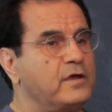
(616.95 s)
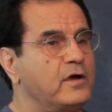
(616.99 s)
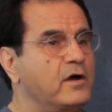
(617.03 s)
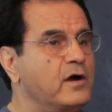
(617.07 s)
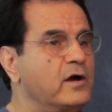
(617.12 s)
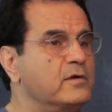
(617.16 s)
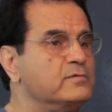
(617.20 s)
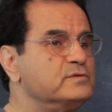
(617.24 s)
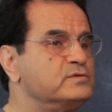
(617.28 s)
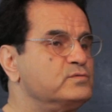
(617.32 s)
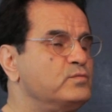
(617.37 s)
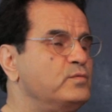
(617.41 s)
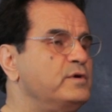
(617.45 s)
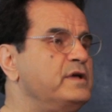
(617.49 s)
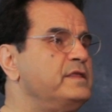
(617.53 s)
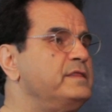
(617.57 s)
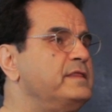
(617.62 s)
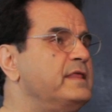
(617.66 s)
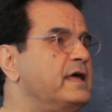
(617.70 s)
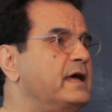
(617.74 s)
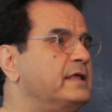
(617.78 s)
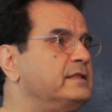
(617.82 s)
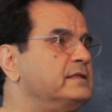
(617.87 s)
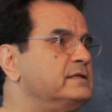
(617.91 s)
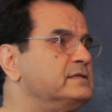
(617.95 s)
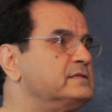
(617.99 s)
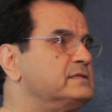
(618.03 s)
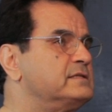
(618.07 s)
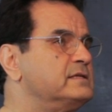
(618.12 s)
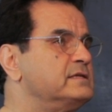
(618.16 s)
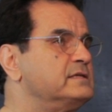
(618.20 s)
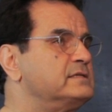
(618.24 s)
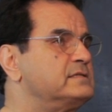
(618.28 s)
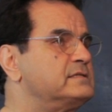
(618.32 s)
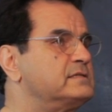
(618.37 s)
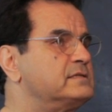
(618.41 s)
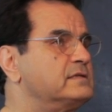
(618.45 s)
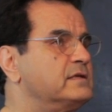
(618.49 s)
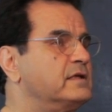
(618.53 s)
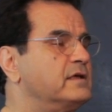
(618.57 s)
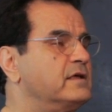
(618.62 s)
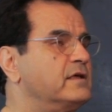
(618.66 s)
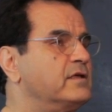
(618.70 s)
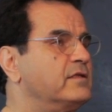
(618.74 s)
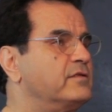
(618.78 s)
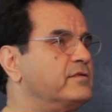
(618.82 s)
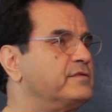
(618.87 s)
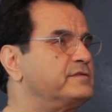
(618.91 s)
comes with that is this
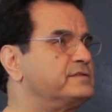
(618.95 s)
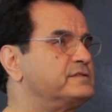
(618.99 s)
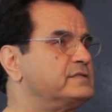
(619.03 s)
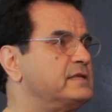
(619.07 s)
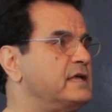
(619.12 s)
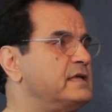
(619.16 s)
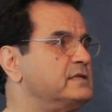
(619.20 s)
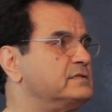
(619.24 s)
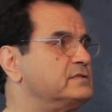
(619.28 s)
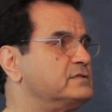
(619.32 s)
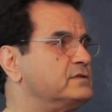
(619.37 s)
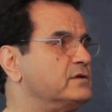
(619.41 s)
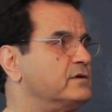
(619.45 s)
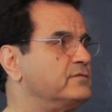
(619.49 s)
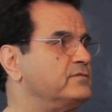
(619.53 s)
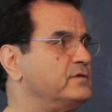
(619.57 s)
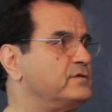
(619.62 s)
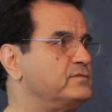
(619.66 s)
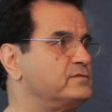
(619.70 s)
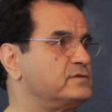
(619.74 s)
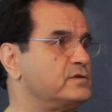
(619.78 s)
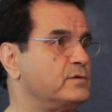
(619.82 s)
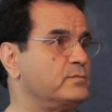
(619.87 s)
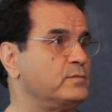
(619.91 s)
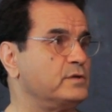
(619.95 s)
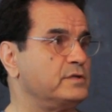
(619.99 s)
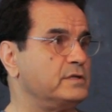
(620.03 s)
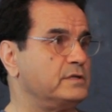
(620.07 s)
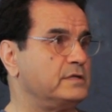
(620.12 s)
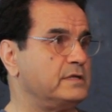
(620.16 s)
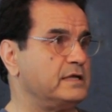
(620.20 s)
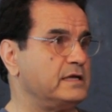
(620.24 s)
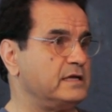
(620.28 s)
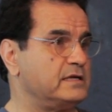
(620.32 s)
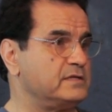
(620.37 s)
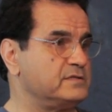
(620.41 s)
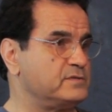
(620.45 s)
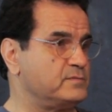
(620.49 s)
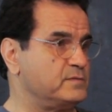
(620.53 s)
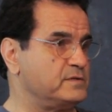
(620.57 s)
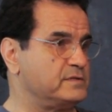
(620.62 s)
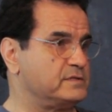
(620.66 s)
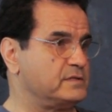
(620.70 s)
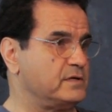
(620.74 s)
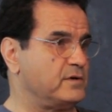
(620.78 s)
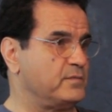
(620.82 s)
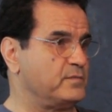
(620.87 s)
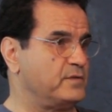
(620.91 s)
sense of, if somebody tells me
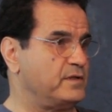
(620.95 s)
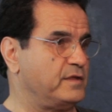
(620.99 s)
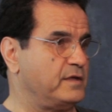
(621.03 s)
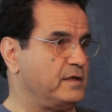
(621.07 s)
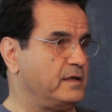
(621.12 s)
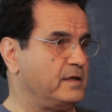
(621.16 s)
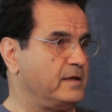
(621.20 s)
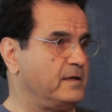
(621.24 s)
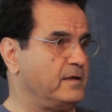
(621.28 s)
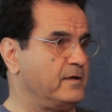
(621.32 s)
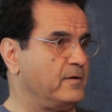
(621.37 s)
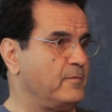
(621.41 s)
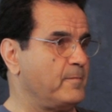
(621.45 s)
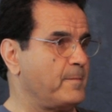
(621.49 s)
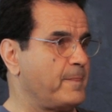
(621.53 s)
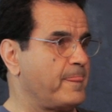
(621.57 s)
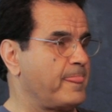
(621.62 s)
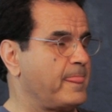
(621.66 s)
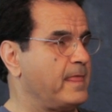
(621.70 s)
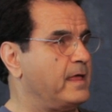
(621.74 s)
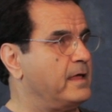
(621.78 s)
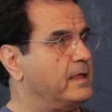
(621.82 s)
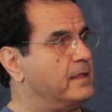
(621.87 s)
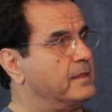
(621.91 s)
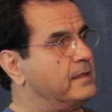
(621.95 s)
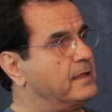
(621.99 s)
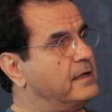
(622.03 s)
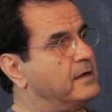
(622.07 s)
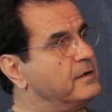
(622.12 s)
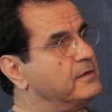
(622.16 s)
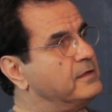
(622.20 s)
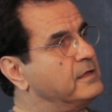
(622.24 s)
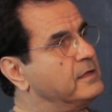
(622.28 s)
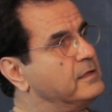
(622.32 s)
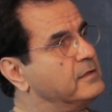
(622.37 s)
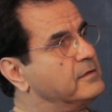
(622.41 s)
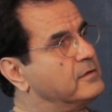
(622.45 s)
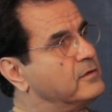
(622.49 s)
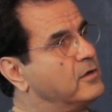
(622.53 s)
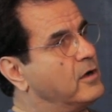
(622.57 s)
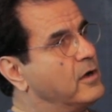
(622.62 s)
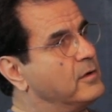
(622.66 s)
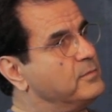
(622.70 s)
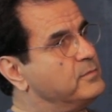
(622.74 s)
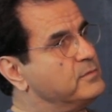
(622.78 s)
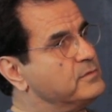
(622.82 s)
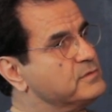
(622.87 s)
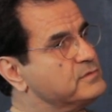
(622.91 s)
something, then it
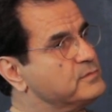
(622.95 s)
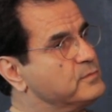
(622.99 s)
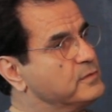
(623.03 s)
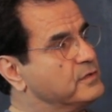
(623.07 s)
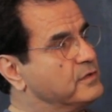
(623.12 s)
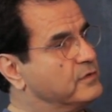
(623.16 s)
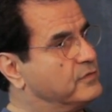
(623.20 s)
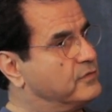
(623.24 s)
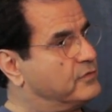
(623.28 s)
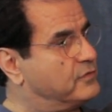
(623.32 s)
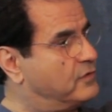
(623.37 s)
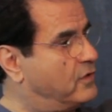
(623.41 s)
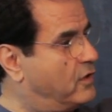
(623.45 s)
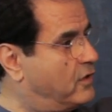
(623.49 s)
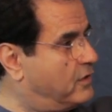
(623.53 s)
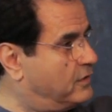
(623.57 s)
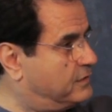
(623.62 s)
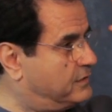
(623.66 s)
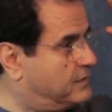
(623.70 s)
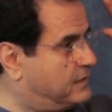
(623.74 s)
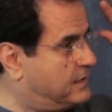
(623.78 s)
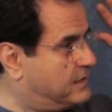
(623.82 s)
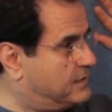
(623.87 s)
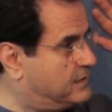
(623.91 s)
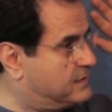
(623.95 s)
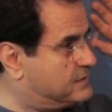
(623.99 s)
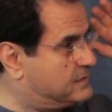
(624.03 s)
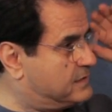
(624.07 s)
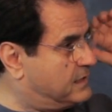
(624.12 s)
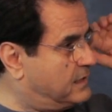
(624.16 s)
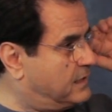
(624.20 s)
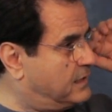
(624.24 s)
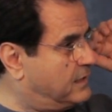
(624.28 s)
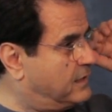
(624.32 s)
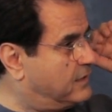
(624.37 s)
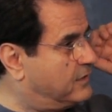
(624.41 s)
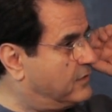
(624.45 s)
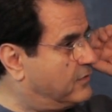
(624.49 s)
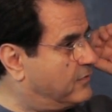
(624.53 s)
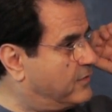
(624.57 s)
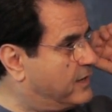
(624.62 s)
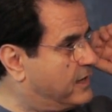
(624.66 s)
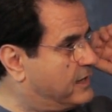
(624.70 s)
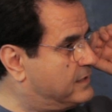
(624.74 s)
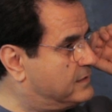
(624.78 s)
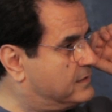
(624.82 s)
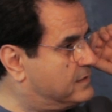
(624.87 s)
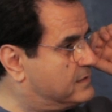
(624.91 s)
couples with a thought that is
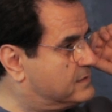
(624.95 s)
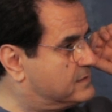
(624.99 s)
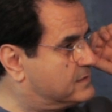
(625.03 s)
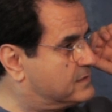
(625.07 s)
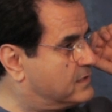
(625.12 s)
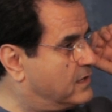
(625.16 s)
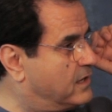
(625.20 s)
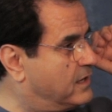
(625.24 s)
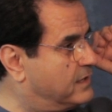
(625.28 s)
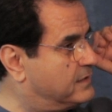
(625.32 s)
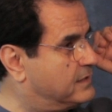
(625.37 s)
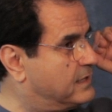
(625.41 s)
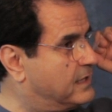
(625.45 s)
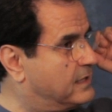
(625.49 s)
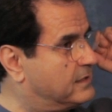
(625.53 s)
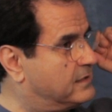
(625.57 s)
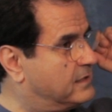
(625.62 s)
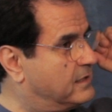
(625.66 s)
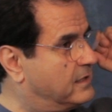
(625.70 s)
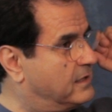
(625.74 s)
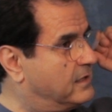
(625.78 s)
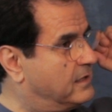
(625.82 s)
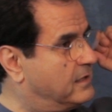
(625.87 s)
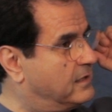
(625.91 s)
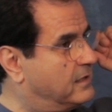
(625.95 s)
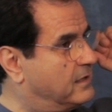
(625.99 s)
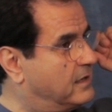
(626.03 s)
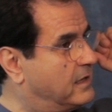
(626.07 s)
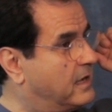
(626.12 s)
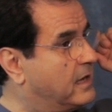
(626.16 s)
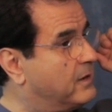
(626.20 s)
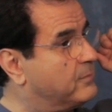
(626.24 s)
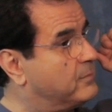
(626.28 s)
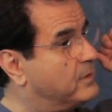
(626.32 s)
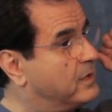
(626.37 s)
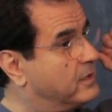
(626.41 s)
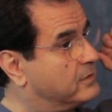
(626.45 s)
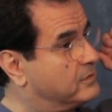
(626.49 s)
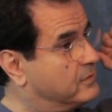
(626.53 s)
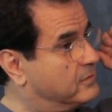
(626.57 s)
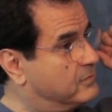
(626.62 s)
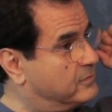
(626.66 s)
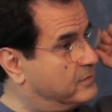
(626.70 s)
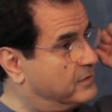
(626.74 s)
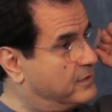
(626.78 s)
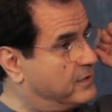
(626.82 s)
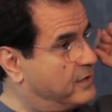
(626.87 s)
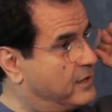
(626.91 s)
ingrained inside that I'm not
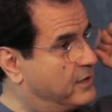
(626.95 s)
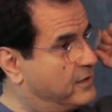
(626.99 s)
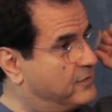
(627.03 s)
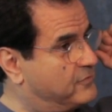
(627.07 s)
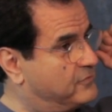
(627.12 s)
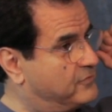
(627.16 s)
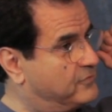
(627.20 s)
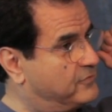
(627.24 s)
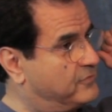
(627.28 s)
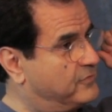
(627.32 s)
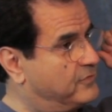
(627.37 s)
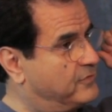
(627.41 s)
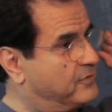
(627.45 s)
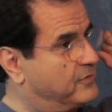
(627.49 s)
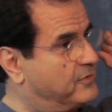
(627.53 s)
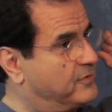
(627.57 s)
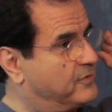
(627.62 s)
good enough.